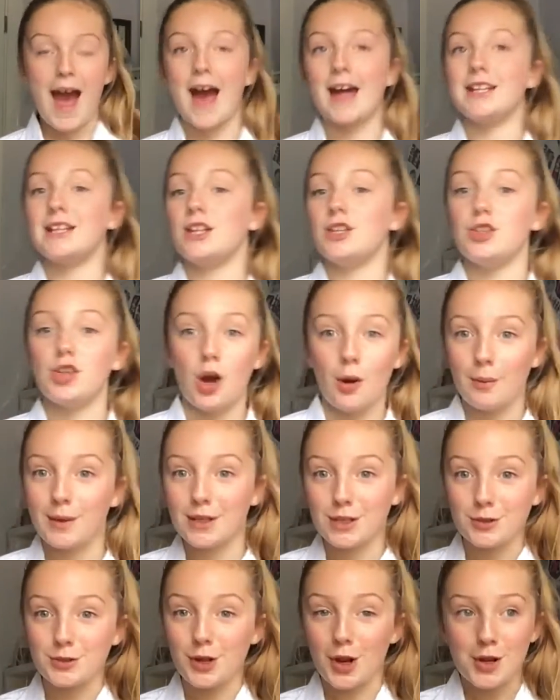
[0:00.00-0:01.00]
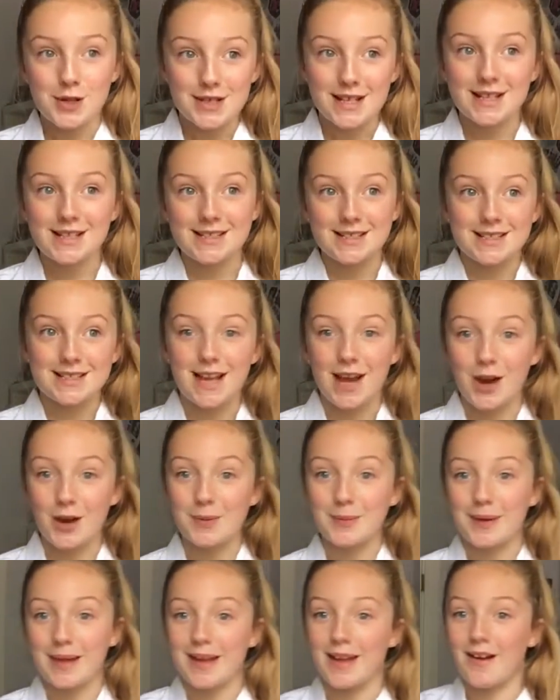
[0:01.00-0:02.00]
And I know it, you don't need to
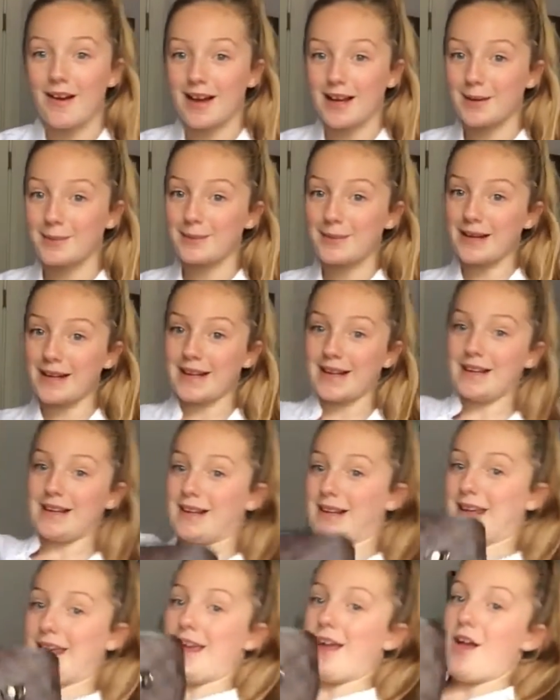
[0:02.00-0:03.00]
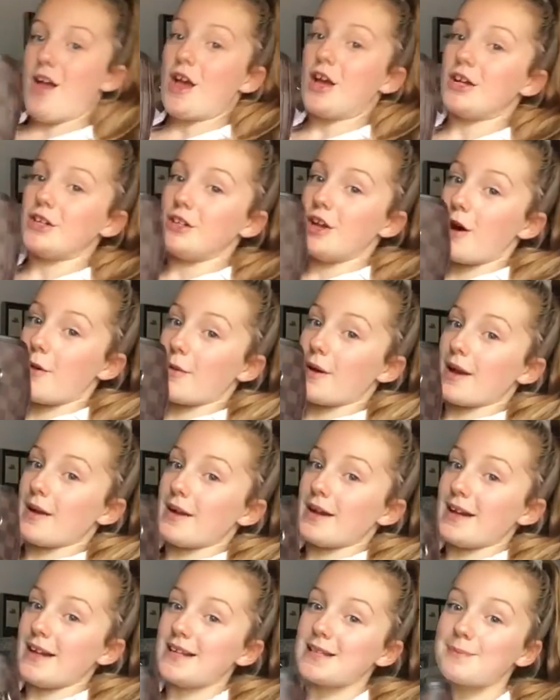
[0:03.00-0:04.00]
tell me, I completely know
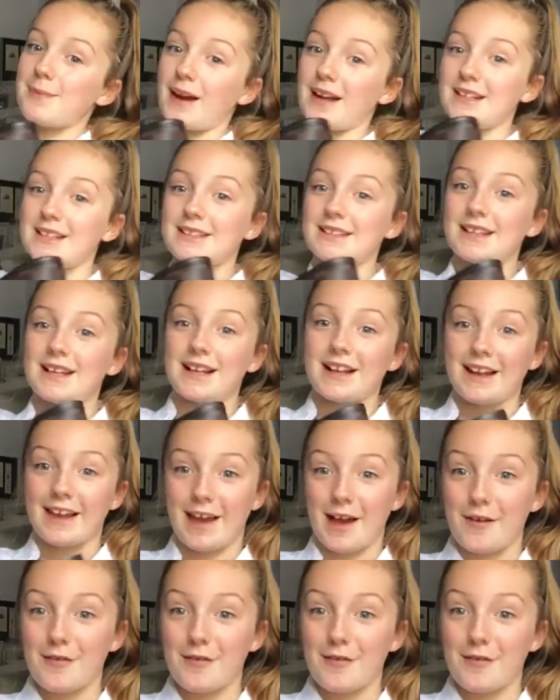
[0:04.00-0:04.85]
it. It is basically